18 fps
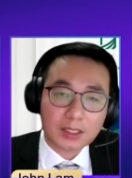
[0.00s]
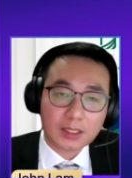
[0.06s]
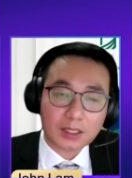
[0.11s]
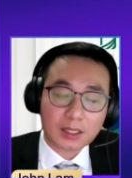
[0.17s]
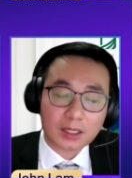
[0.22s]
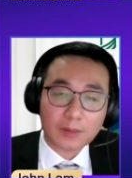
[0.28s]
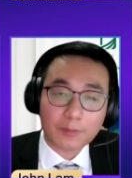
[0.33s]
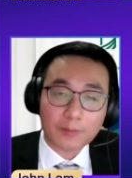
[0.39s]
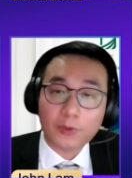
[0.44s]

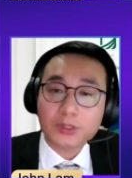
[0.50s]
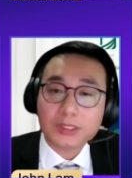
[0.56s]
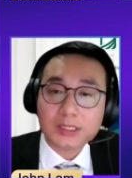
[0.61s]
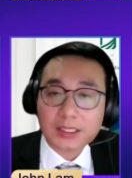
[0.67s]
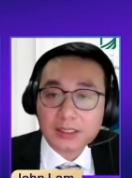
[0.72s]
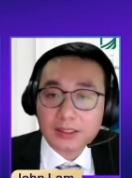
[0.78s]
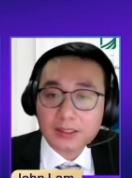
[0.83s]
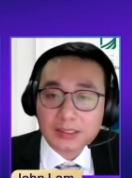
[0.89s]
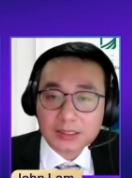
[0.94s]
Most
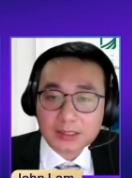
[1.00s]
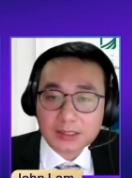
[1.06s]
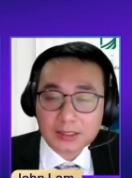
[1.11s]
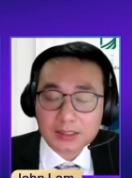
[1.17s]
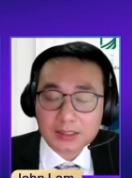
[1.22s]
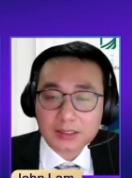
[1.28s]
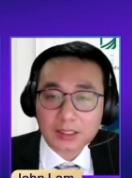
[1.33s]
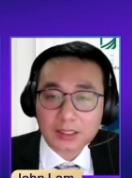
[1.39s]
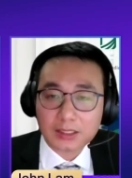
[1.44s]

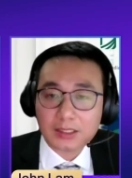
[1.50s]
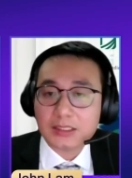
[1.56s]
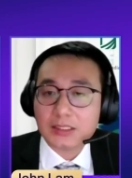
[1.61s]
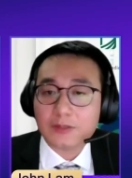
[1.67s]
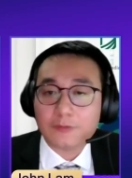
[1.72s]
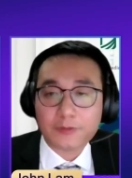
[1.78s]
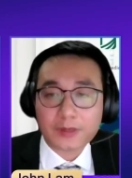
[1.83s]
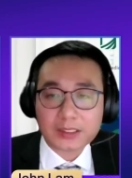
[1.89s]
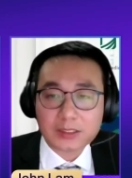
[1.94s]
indices in this
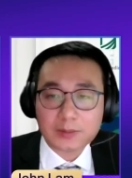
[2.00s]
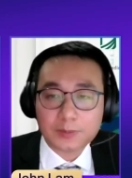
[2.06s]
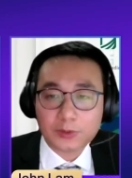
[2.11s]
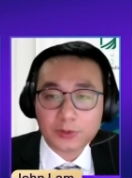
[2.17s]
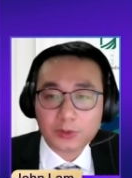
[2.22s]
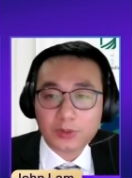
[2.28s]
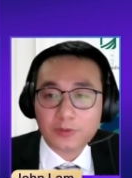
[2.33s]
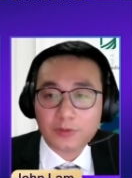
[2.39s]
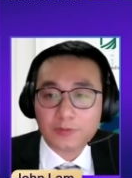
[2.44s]
investable
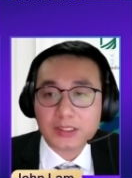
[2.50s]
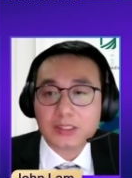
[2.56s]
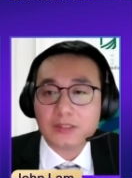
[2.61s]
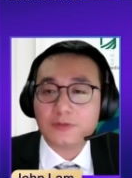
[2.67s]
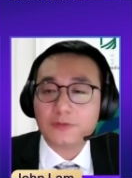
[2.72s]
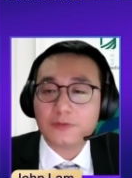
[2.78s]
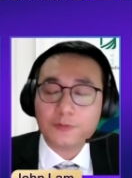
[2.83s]
universe